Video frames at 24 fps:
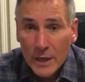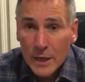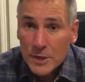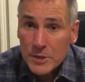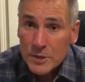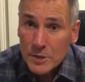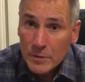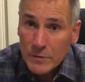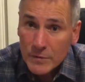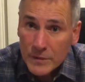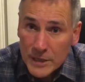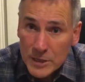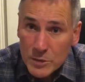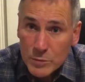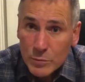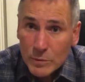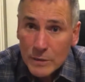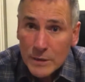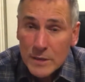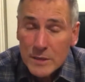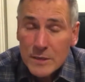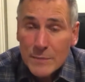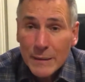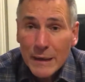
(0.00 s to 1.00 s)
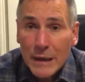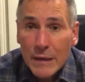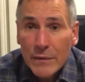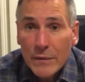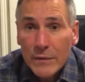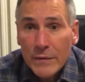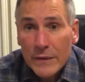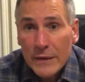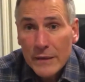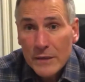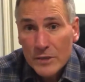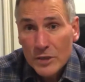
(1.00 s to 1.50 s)
So this one is about the
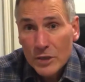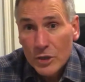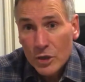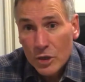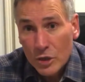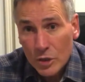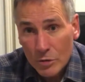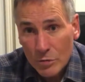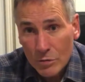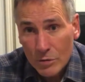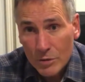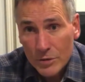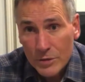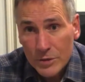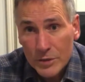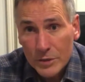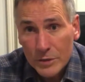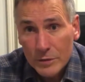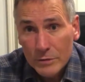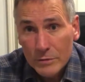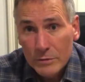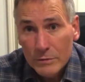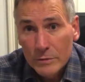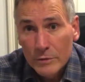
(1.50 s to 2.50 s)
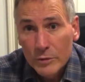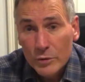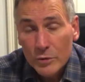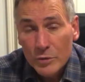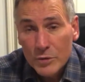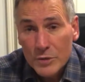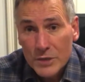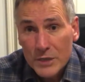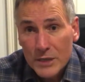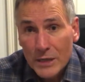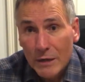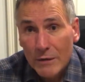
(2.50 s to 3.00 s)
things that you can do
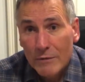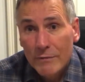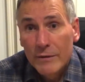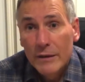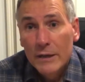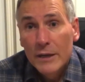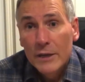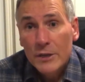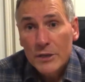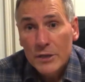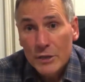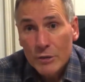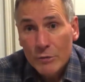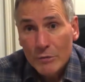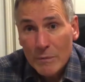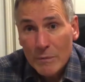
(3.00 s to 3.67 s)
yourself to